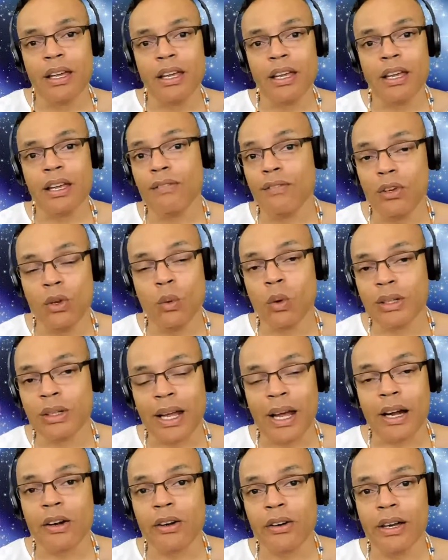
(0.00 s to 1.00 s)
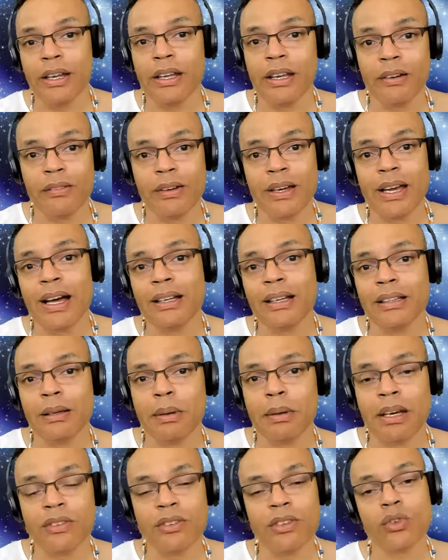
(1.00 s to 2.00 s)
if you were not creating reality,
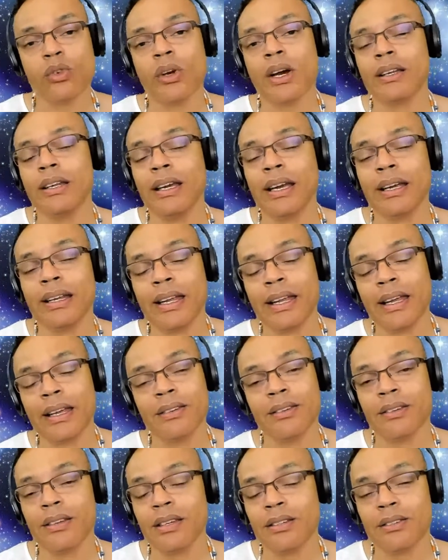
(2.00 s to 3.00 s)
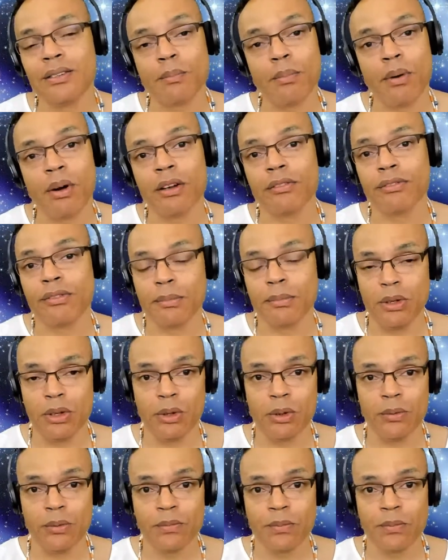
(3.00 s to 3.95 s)
because this reality cannot exist apart from you.